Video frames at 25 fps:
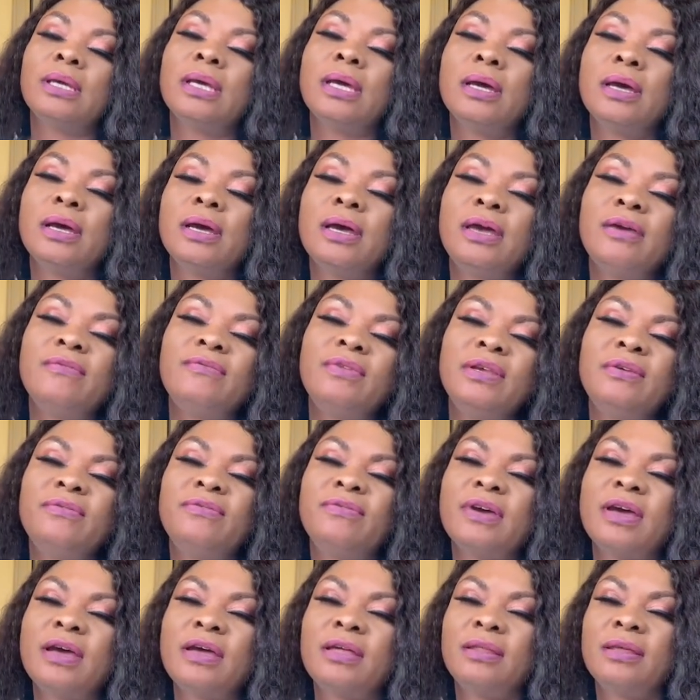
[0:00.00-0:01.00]
Our Heavenly
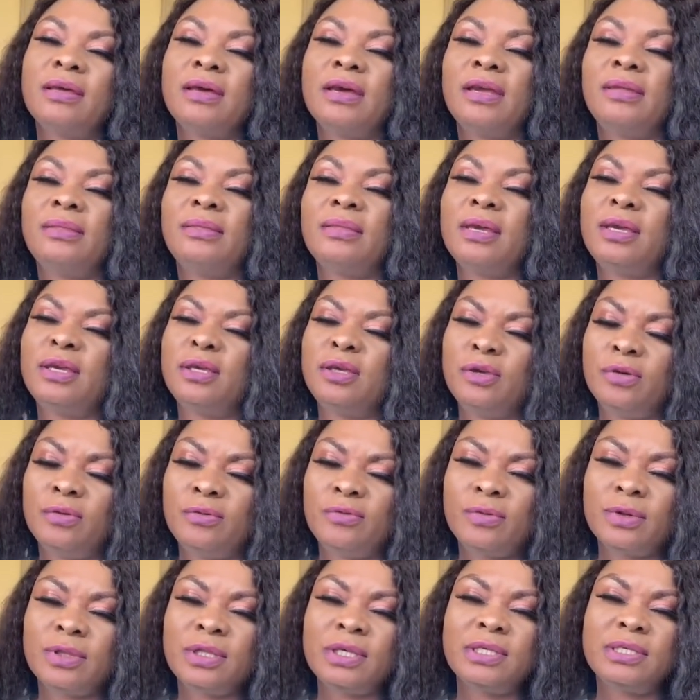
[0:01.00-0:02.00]
Father, I thank you
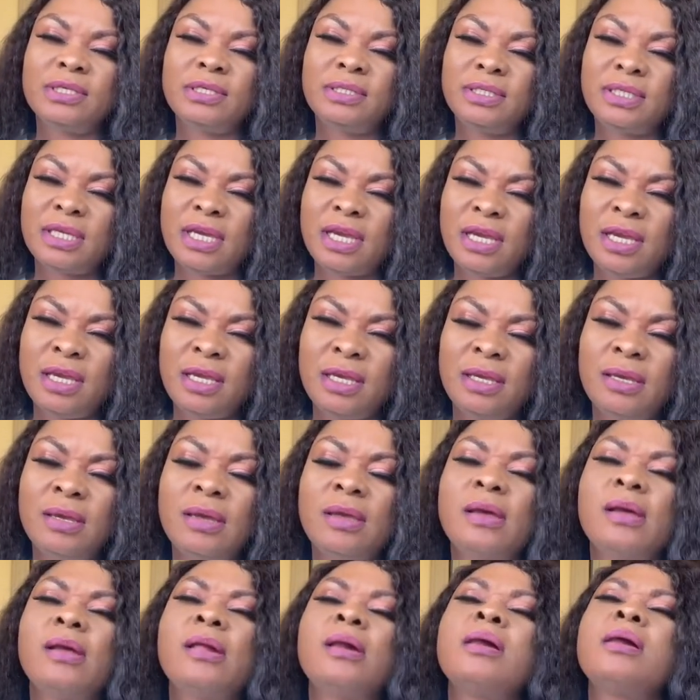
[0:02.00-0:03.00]
for this day.
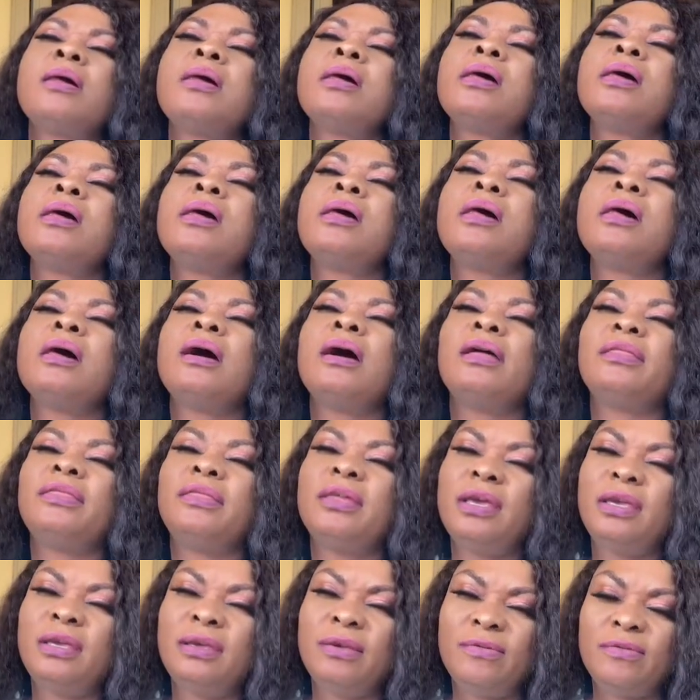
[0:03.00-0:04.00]
I
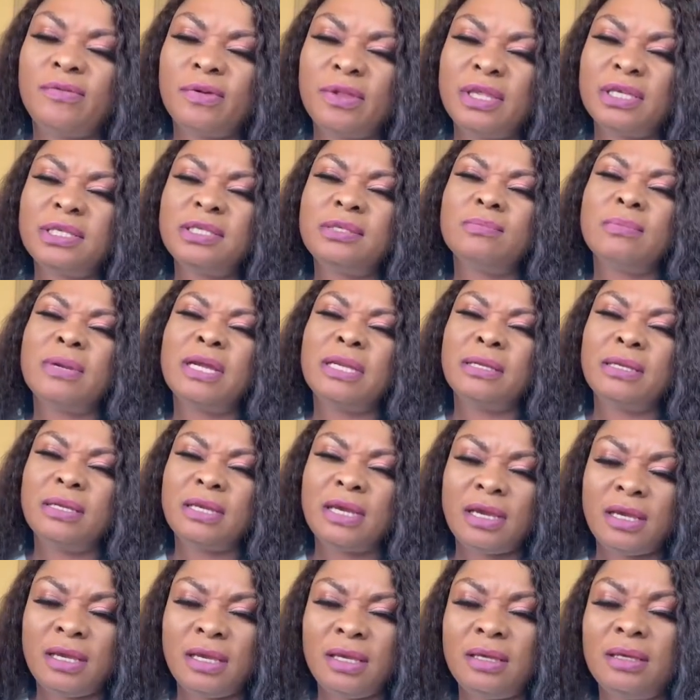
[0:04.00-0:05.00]
thank you for this
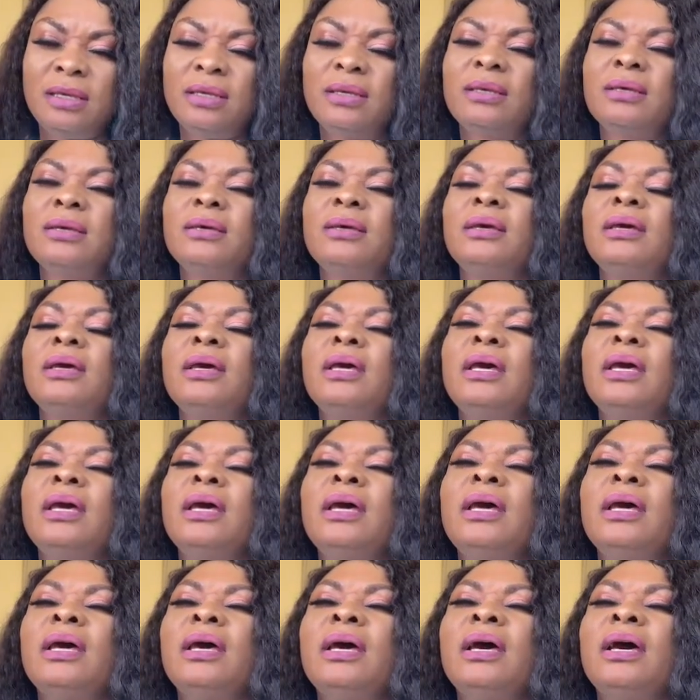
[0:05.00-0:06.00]
Monday.
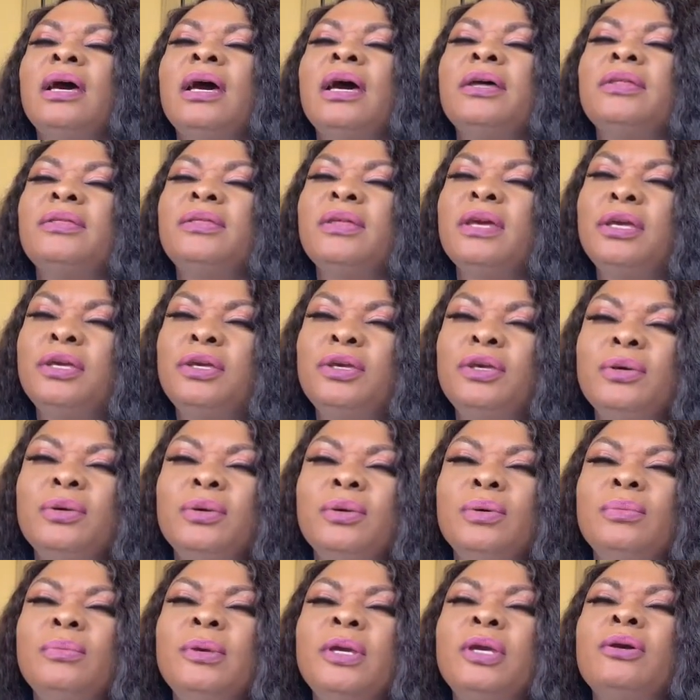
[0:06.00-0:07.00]
I thank
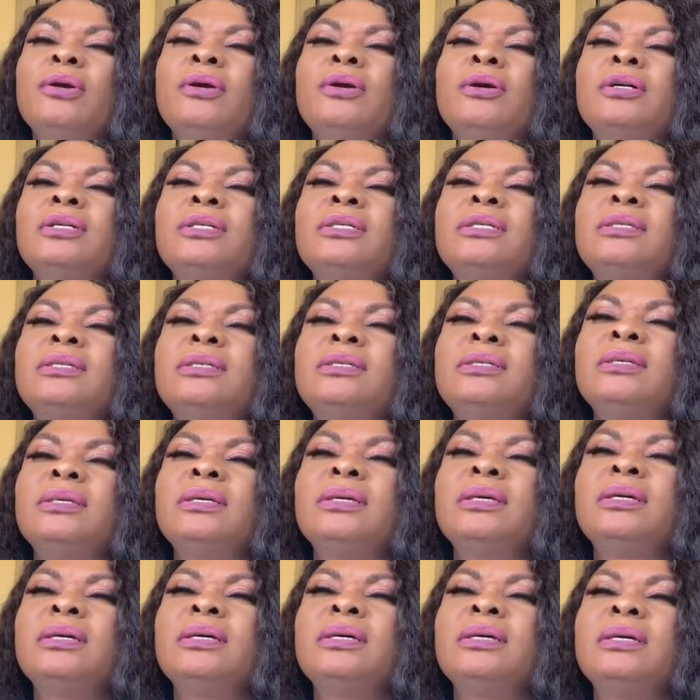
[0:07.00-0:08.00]
you
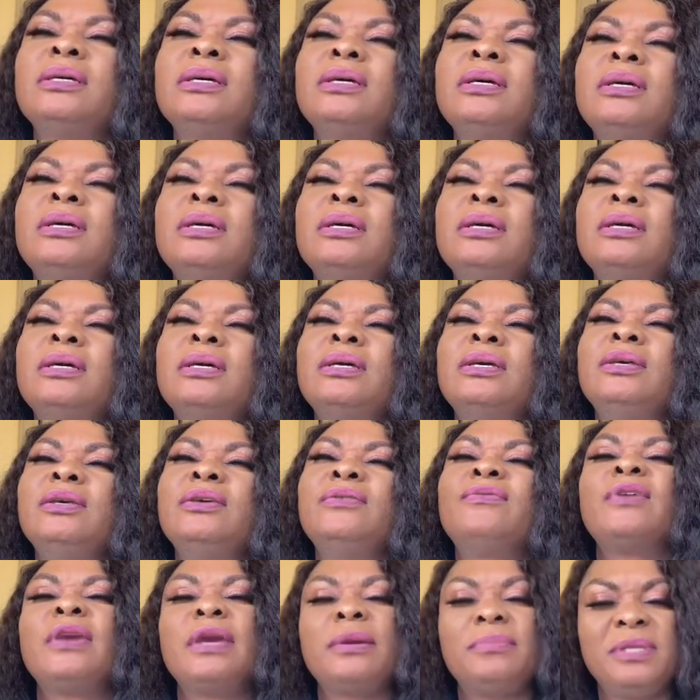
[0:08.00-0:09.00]
because
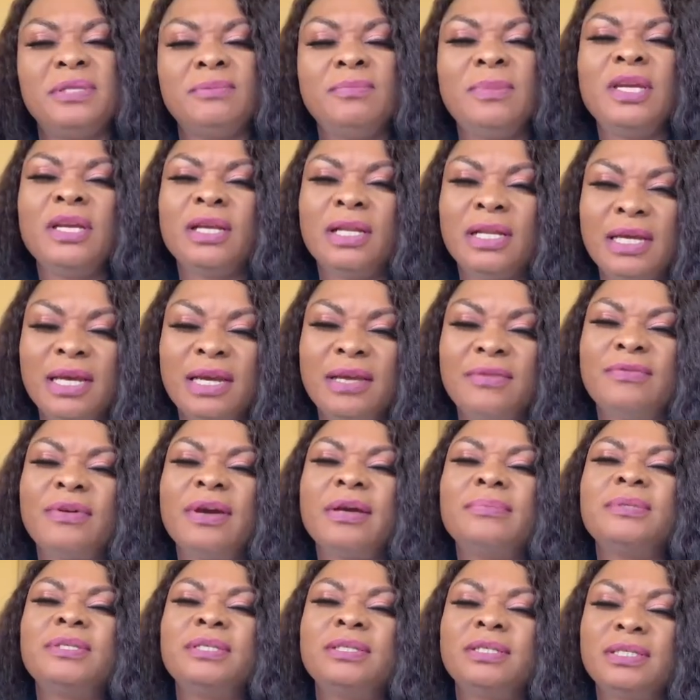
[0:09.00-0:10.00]
you've kept me
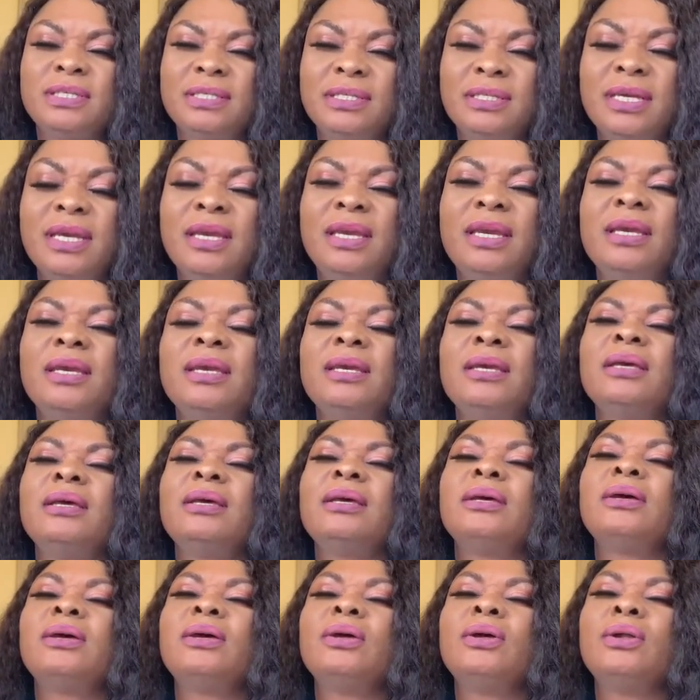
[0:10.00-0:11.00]
alive up to this day.
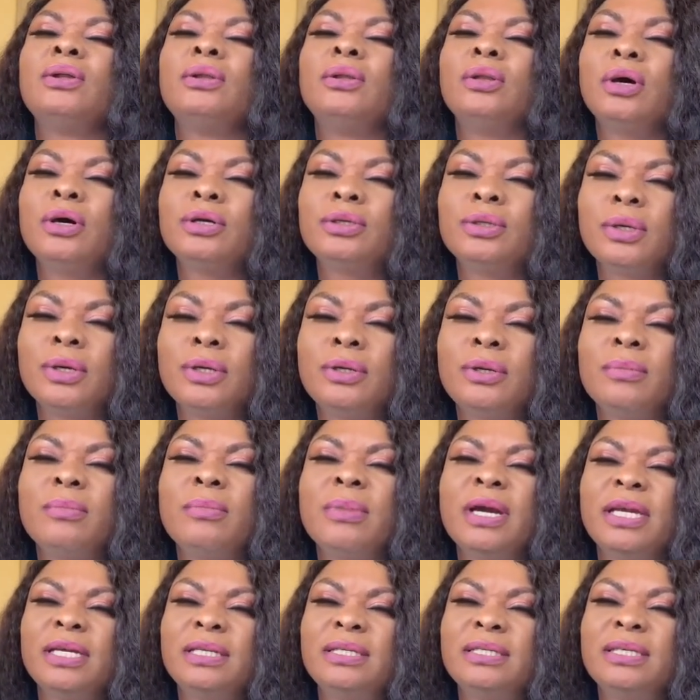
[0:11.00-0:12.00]
Lord God
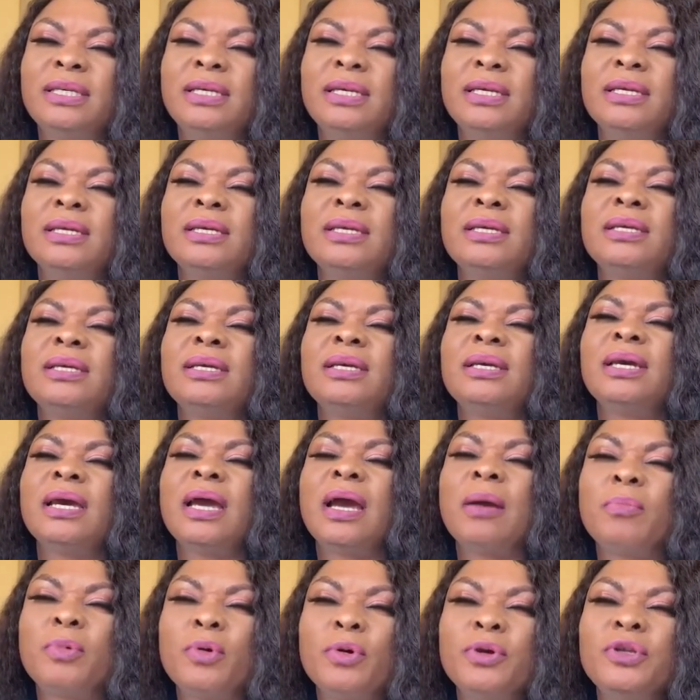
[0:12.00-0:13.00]
Almighty,
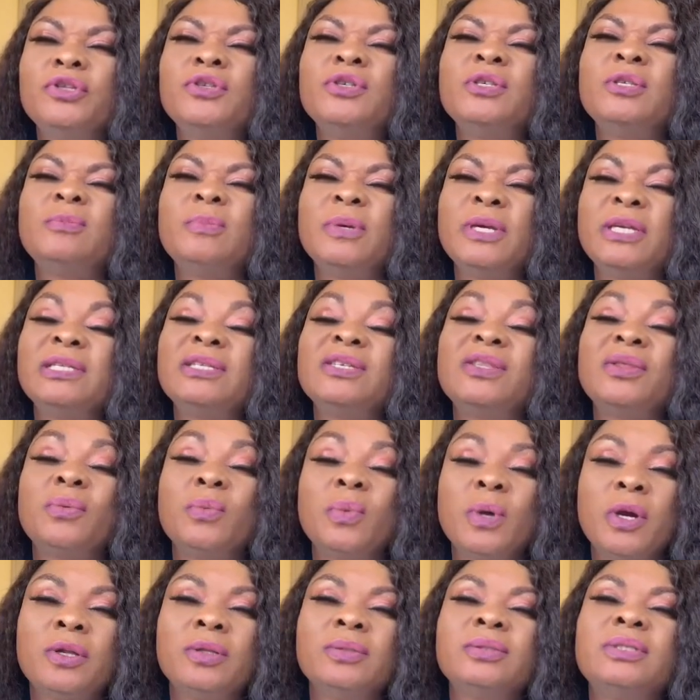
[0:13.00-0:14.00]
I'm going to speak to the
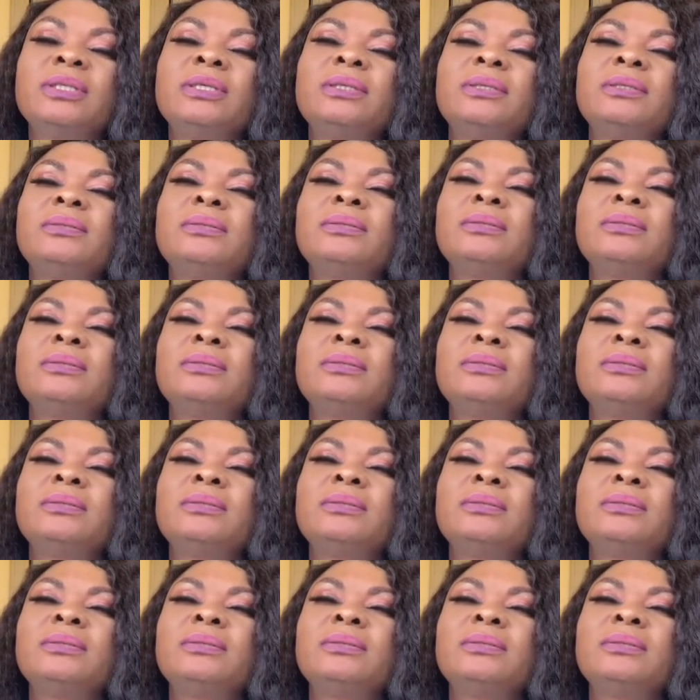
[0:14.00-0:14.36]
world.